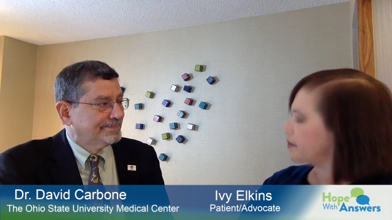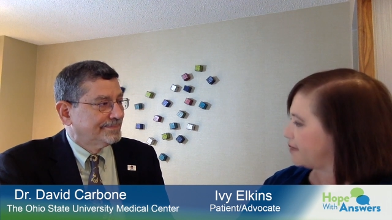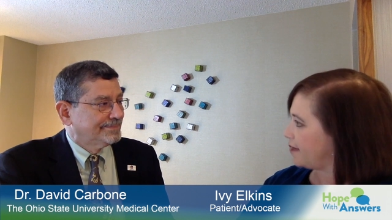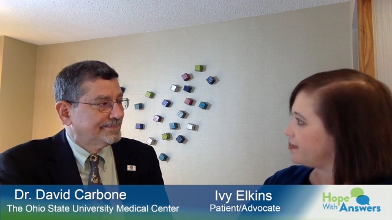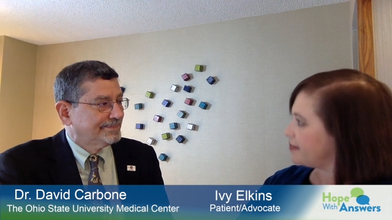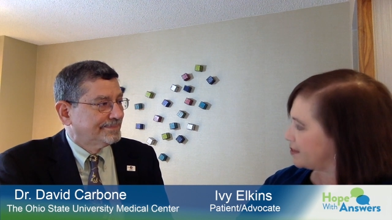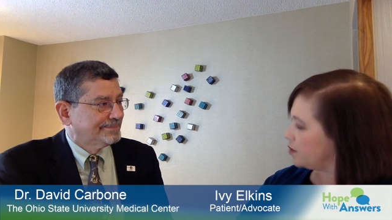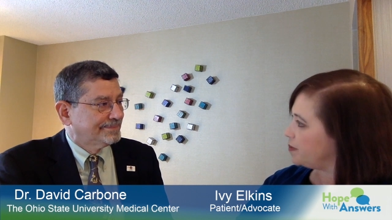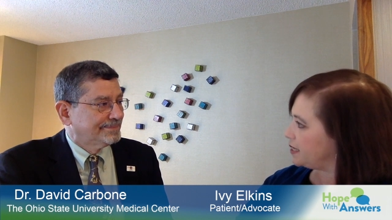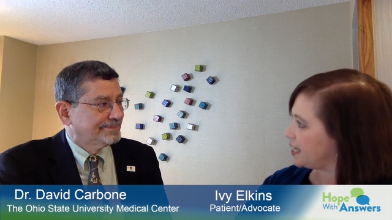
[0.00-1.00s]
Speaker 1: can that still
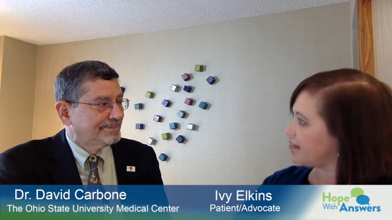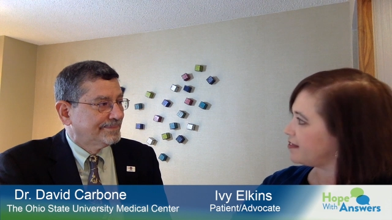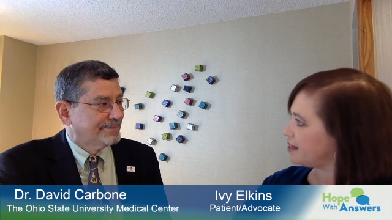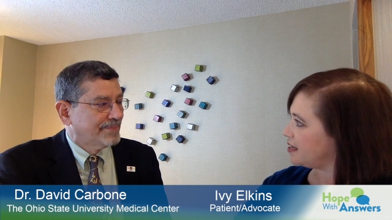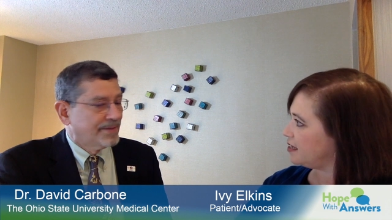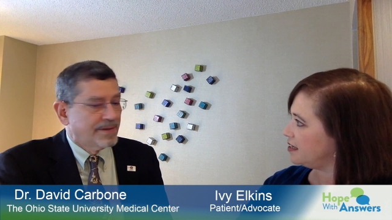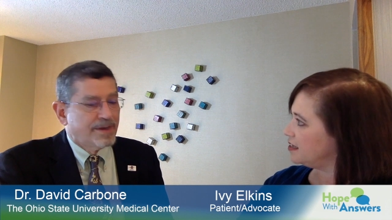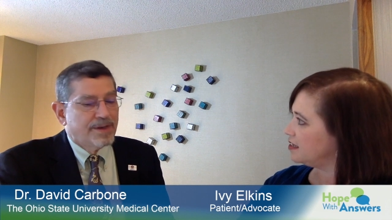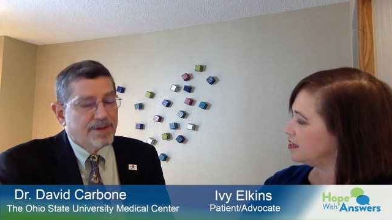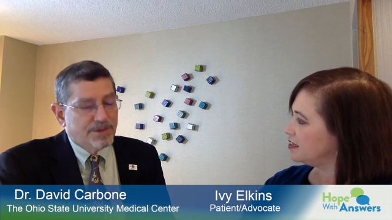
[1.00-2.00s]
be tested?
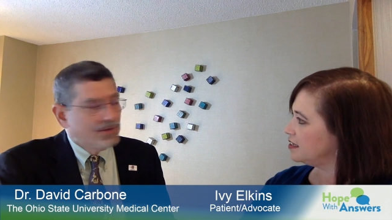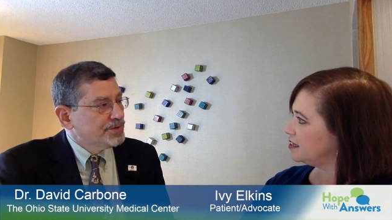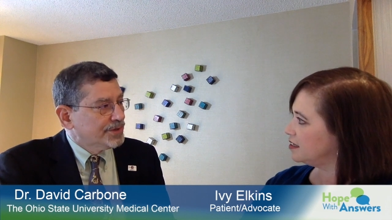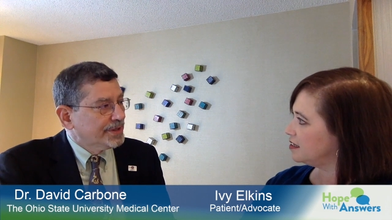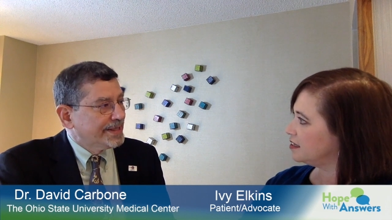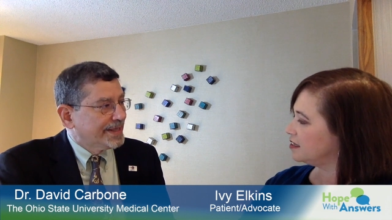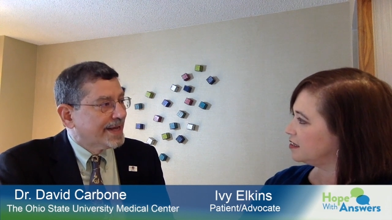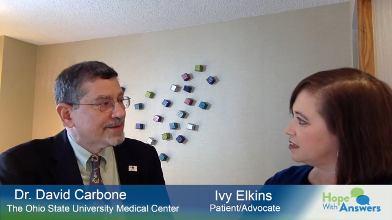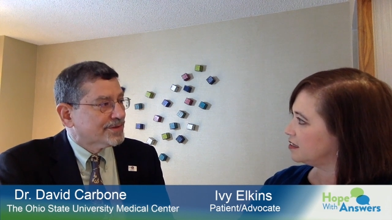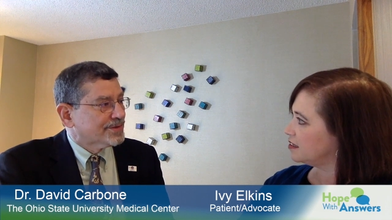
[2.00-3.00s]
Speaker 2: Usually the
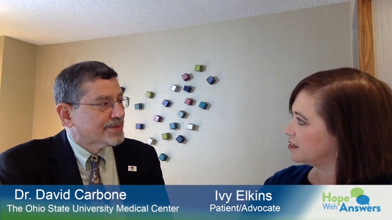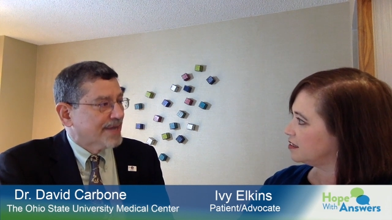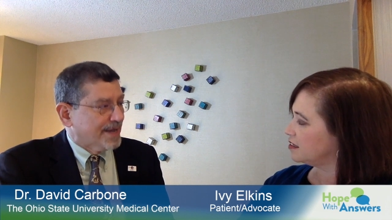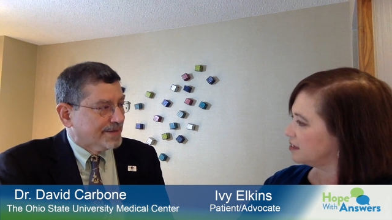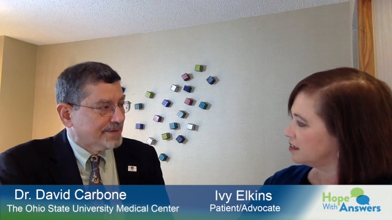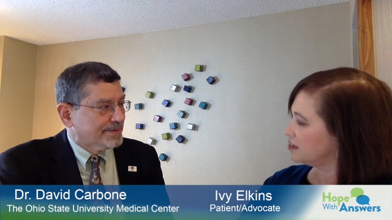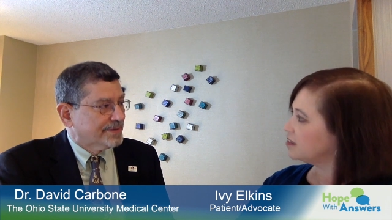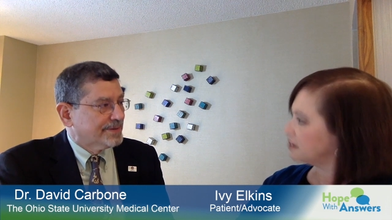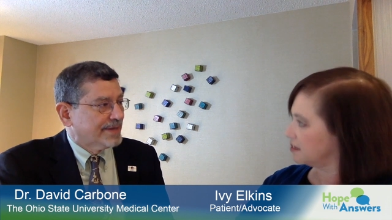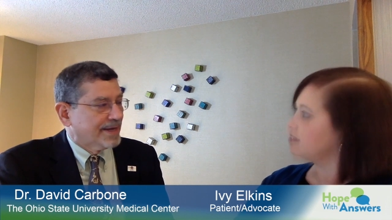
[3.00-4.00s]
answer is yes.
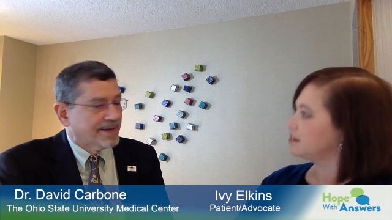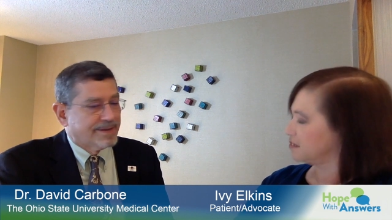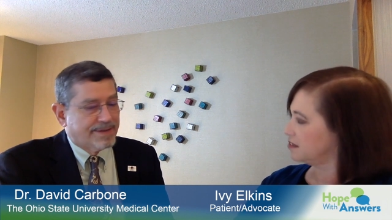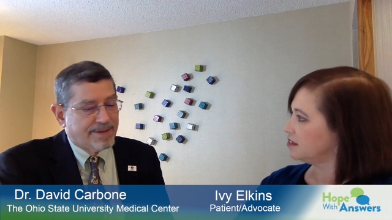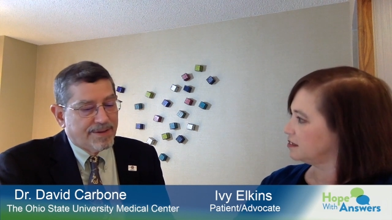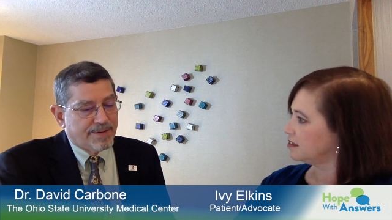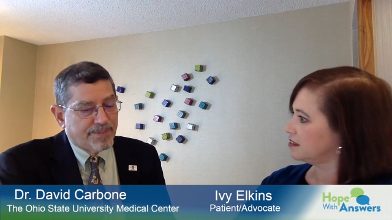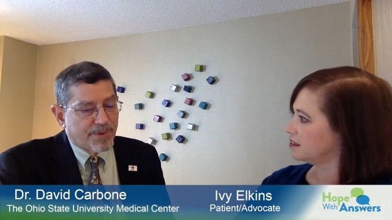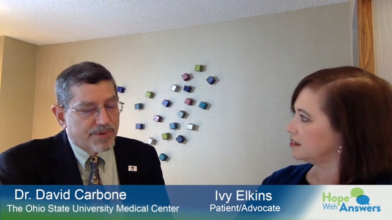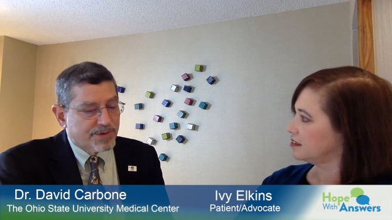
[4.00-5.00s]
That
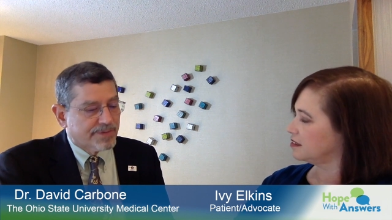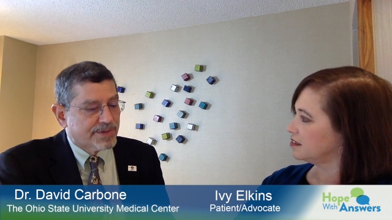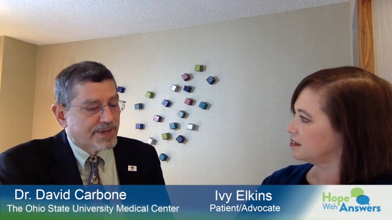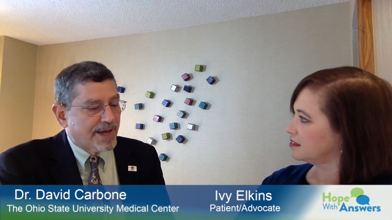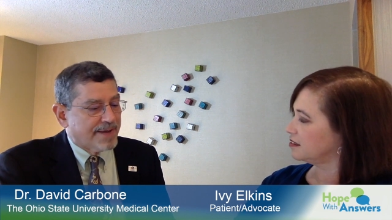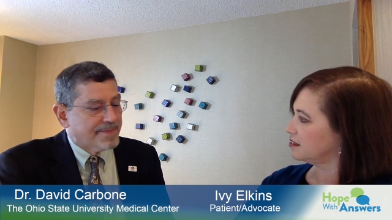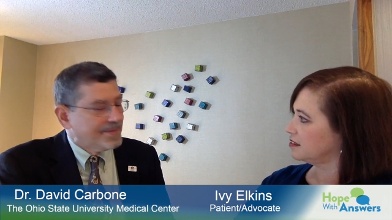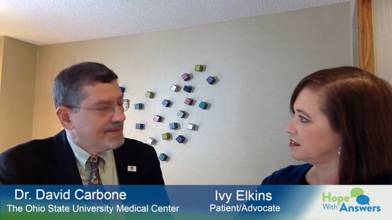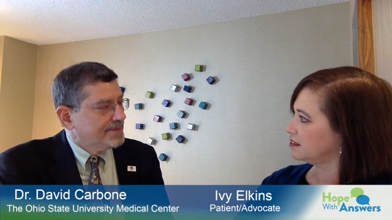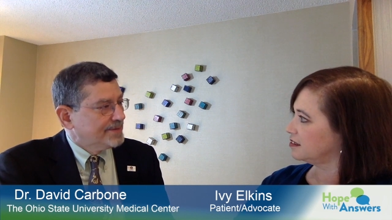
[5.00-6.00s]
most of the time,
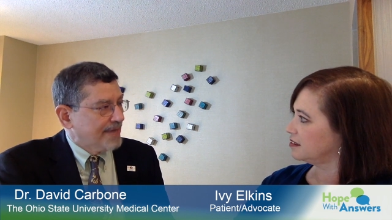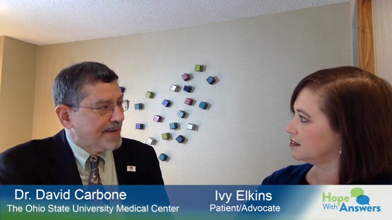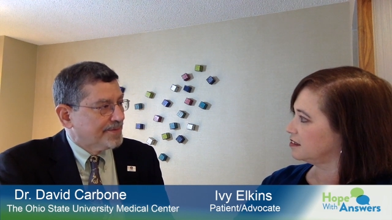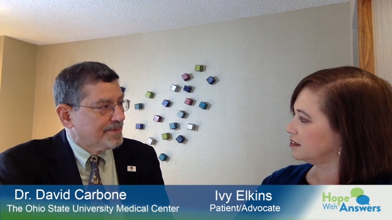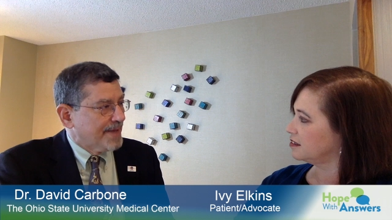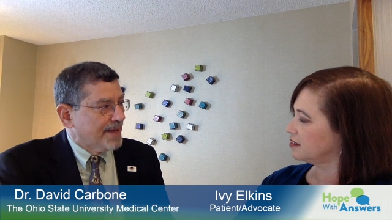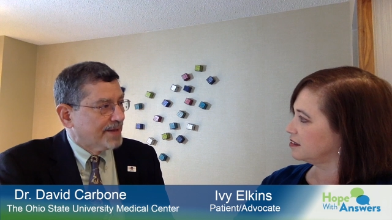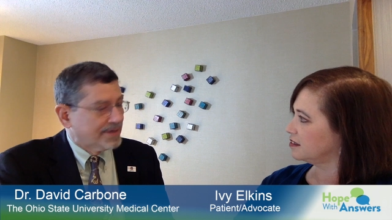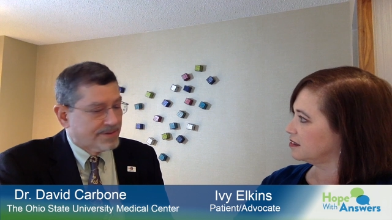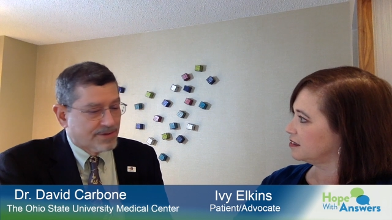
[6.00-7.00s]
these
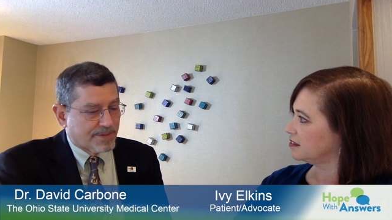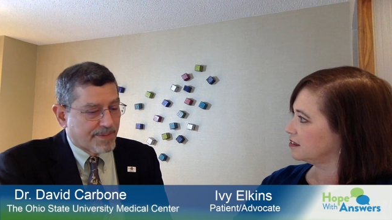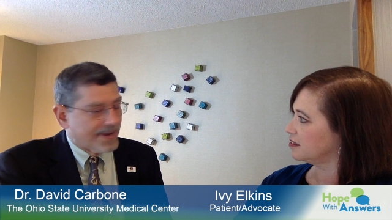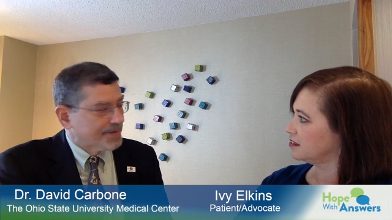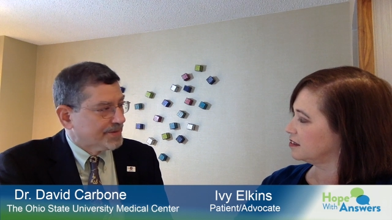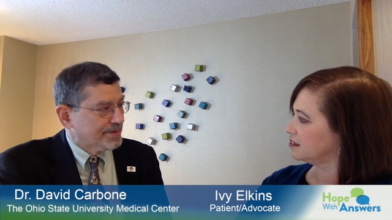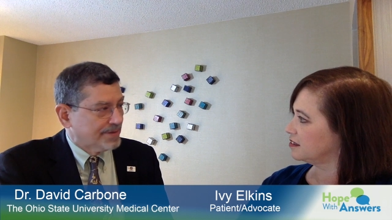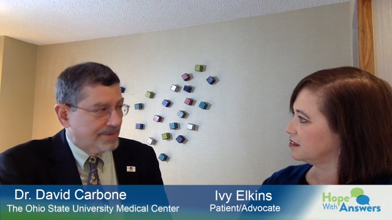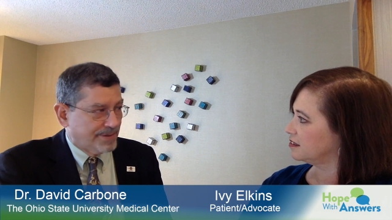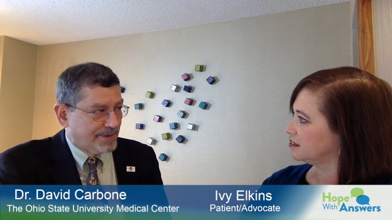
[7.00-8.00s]
abnormalities are present in